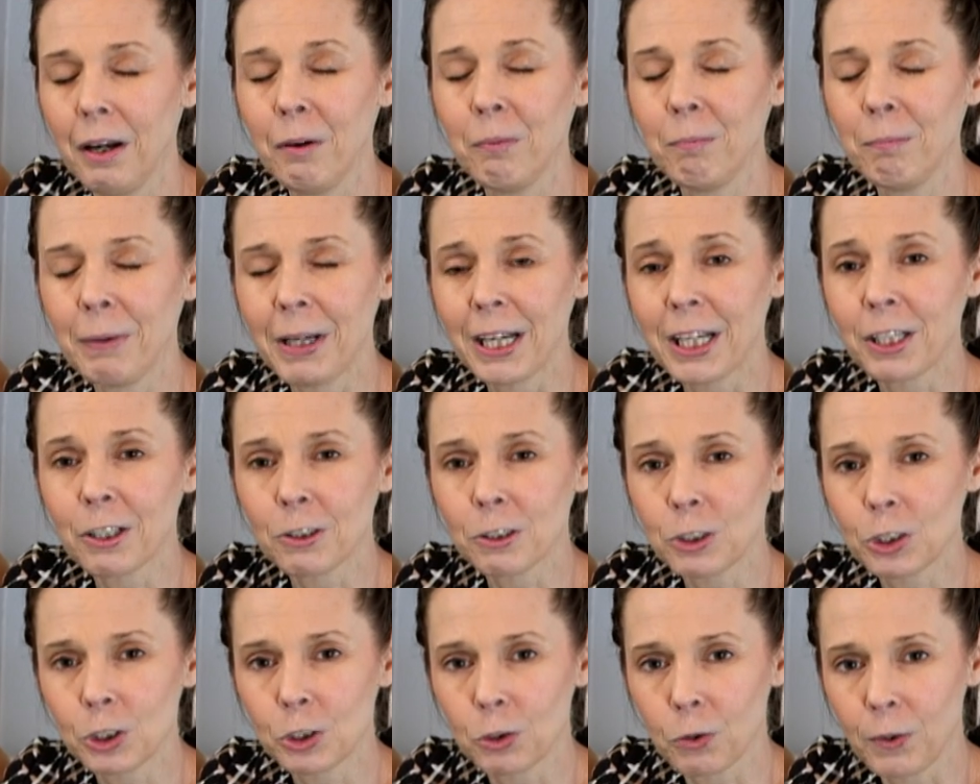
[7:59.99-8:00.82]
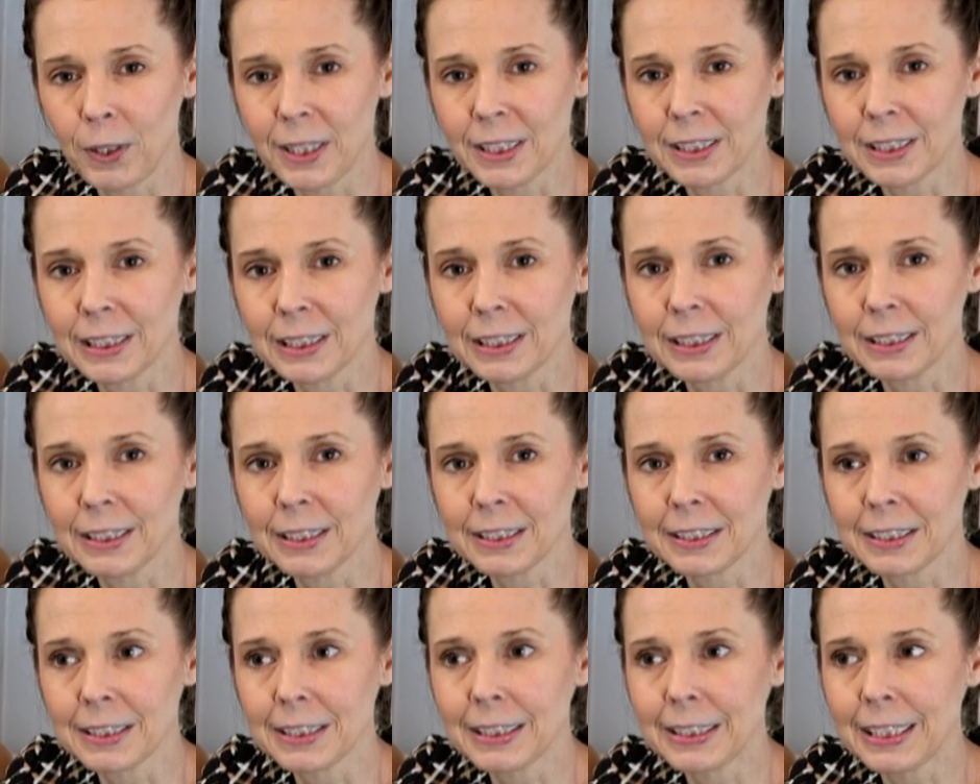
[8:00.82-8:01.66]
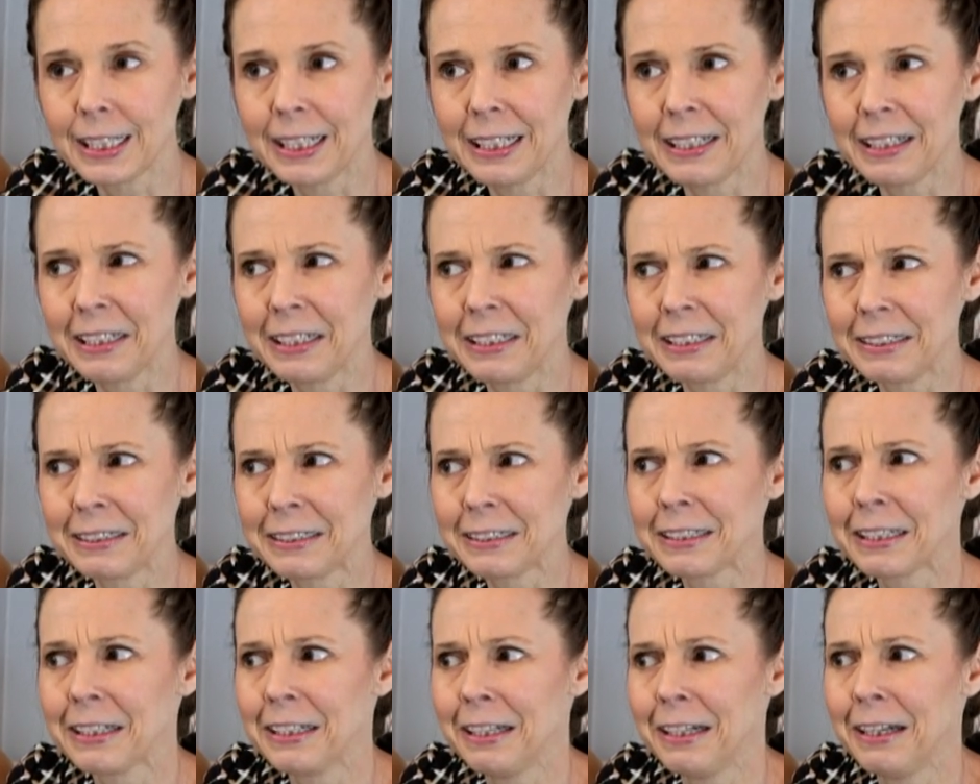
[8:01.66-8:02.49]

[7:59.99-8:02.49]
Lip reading: make your choices. And